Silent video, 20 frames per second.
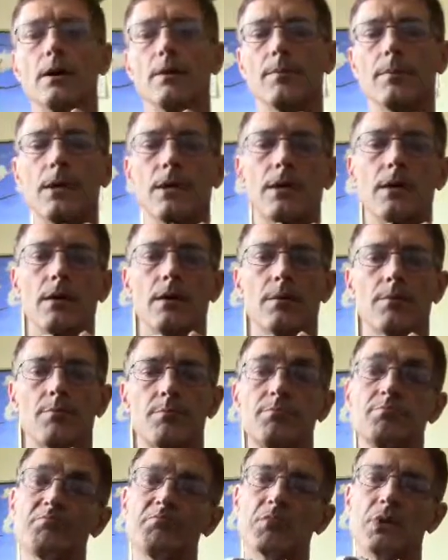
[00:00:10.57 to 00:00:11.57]
um, and
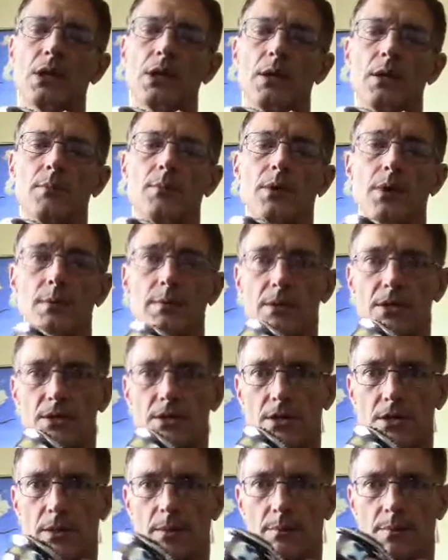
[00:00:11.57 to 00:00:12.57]
all, pretty
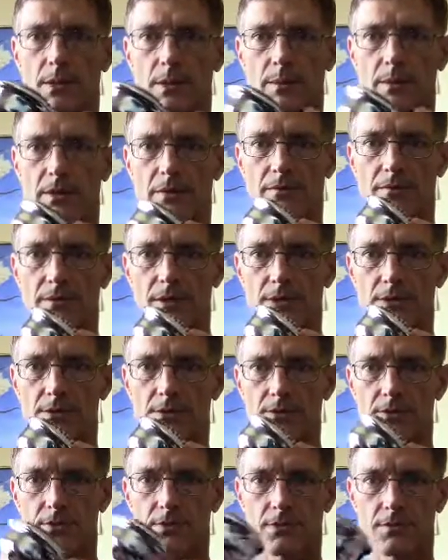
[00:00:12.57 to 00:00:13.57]
much all plumbing
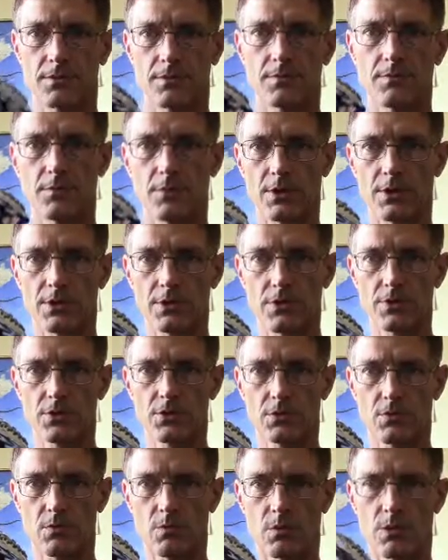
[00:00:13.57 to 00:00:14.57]
fixtures
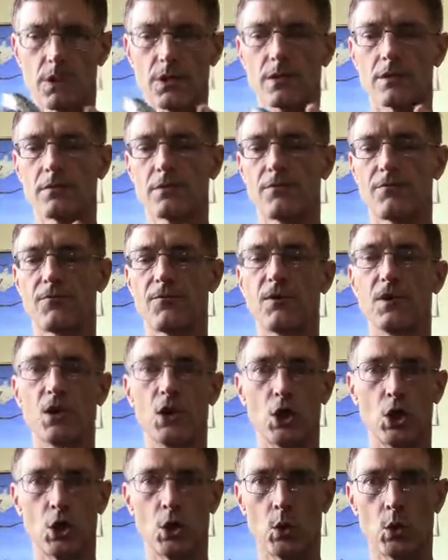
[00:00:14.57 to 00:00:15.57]
reduce the water
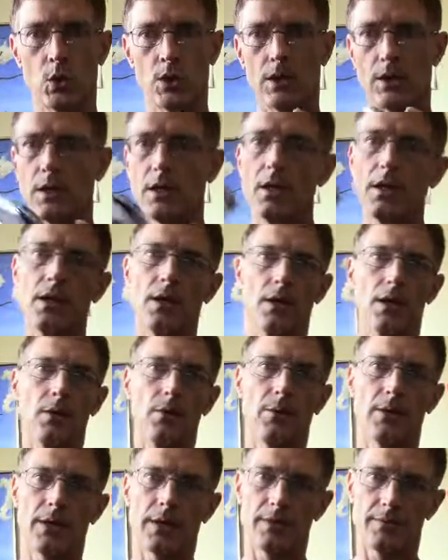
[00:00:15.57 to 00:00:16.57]
flow.
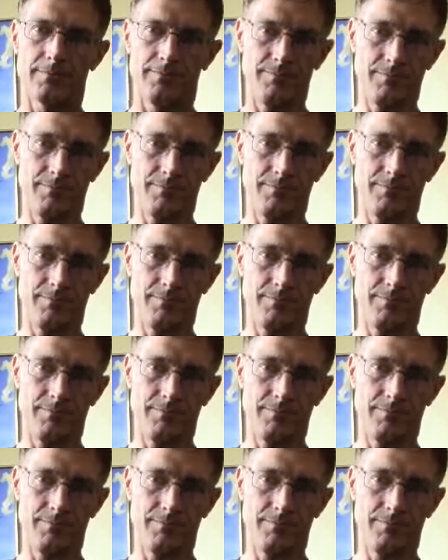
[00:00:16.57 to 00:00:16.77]
Well,